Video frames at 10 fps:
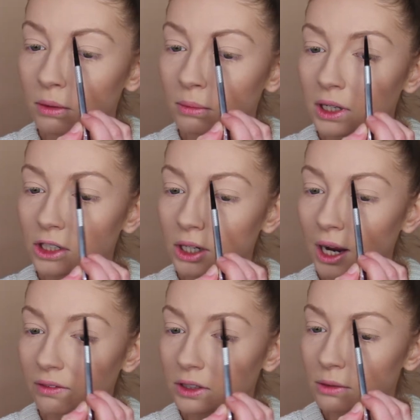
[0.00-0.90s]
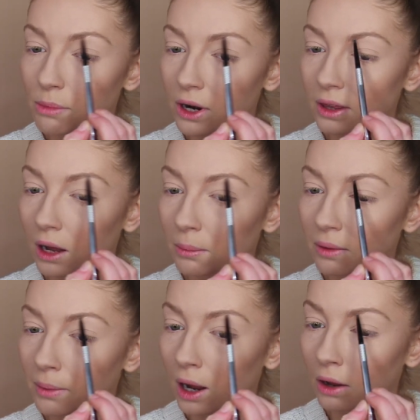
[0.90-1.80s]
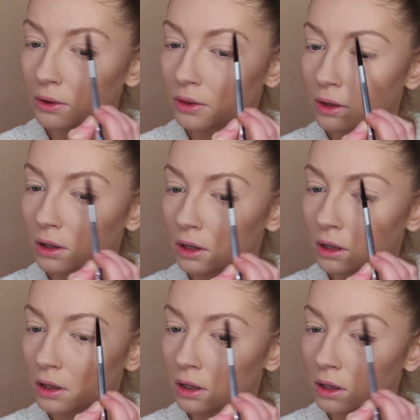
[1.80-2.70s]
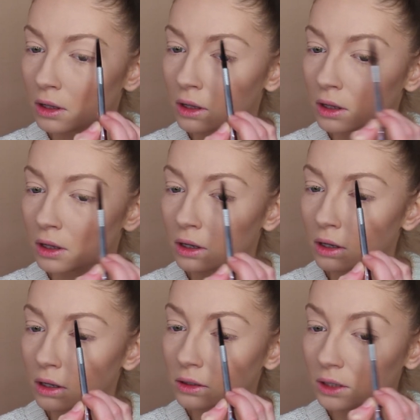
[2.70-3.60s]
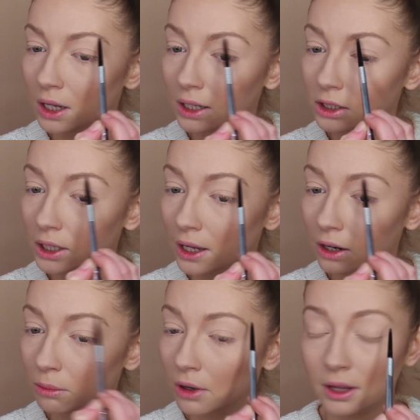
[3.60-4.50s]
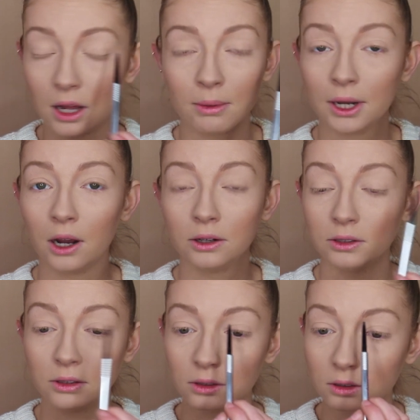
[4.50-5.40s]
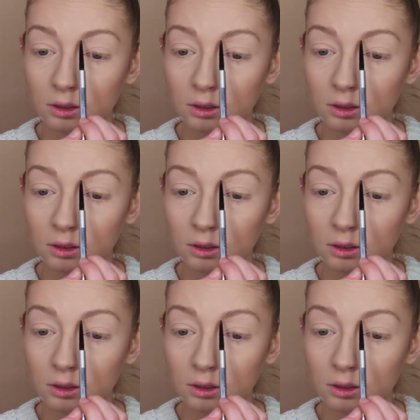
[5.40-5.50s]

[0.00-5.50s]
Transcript: I'm literally having to breathe out my mouth because I literally cannot breathe out my nose.